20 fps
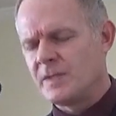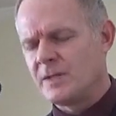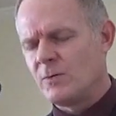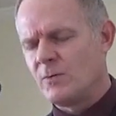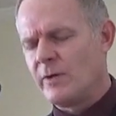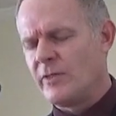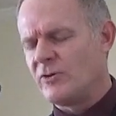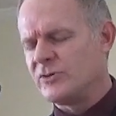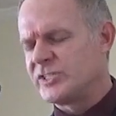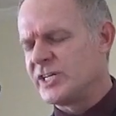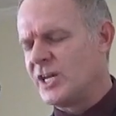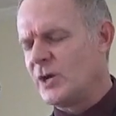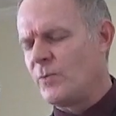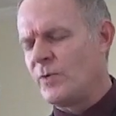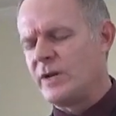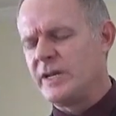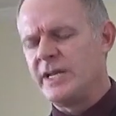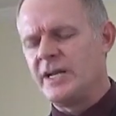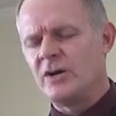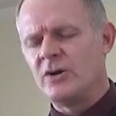Whether it's
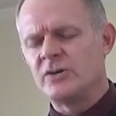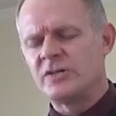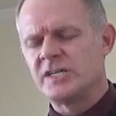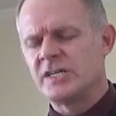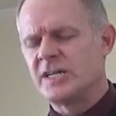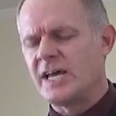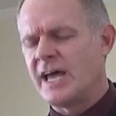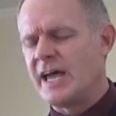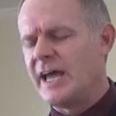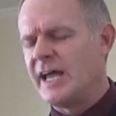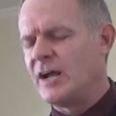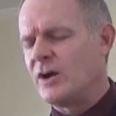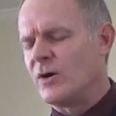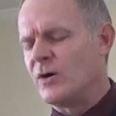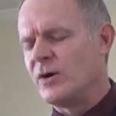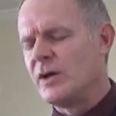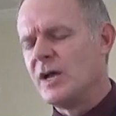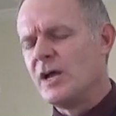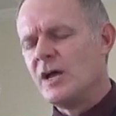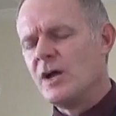anyone here today
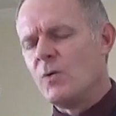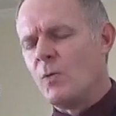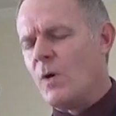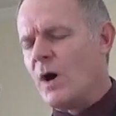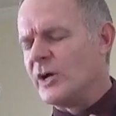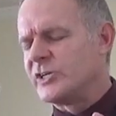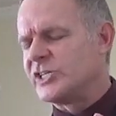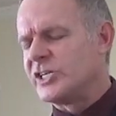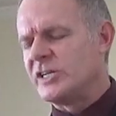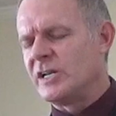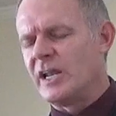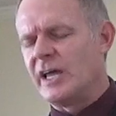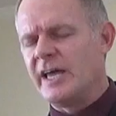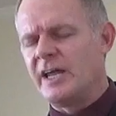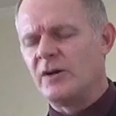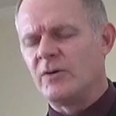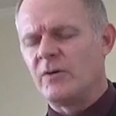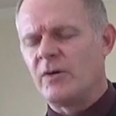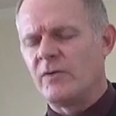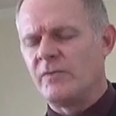or watching
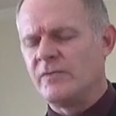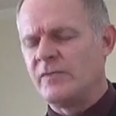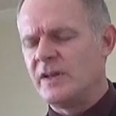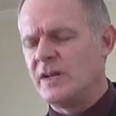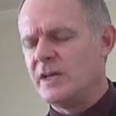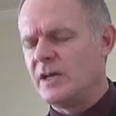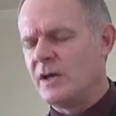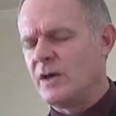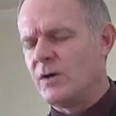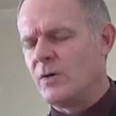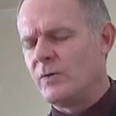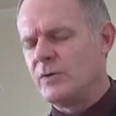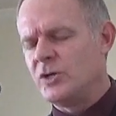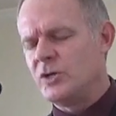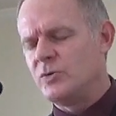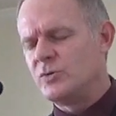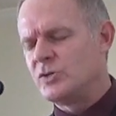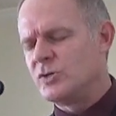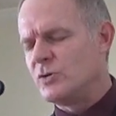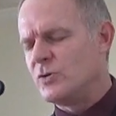later on video on
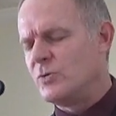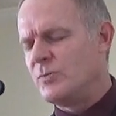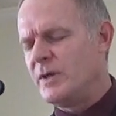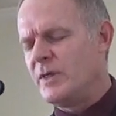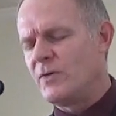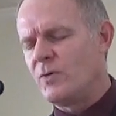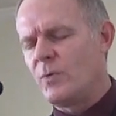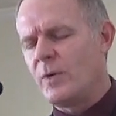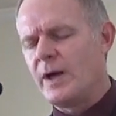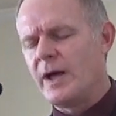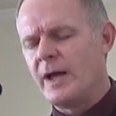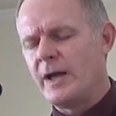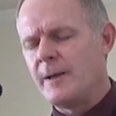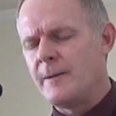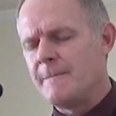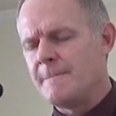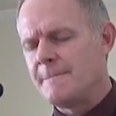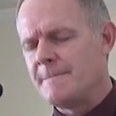YouTube, either way,